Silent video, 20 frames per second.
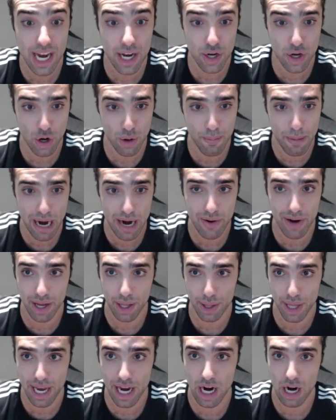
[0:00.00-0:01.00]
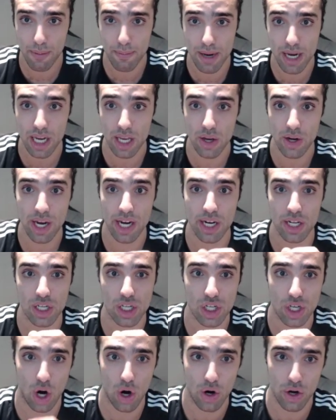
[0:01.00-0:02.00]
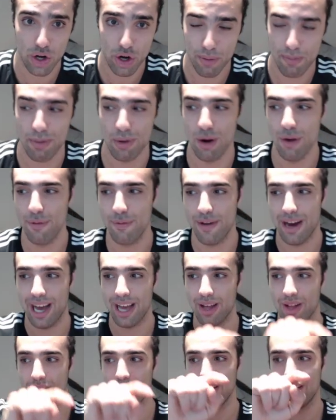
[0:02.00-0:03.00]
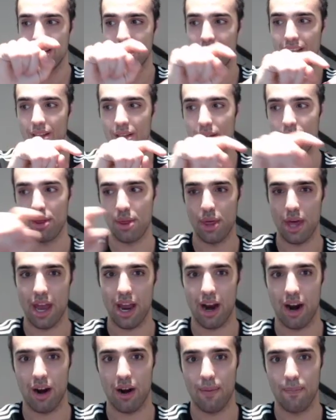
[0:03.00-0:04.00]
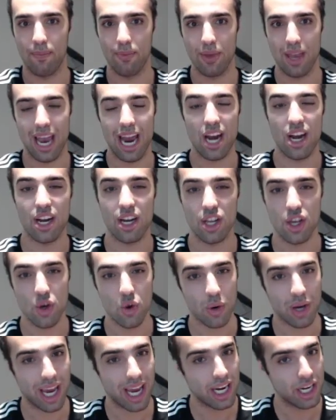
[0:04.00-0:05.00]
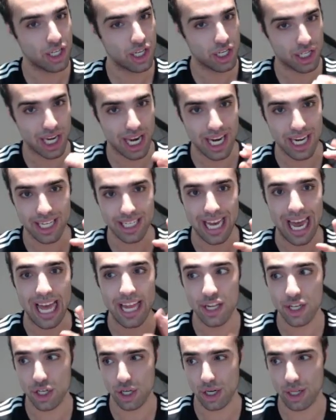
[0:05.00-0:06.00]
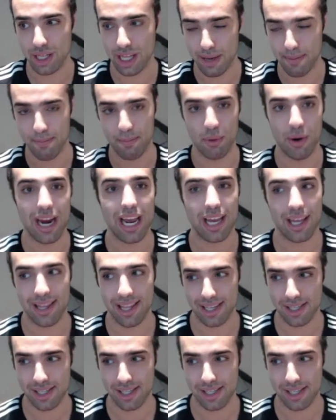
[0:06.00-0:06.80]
your bearing there, meaning you need to start your profile there. And you can just intentionally break this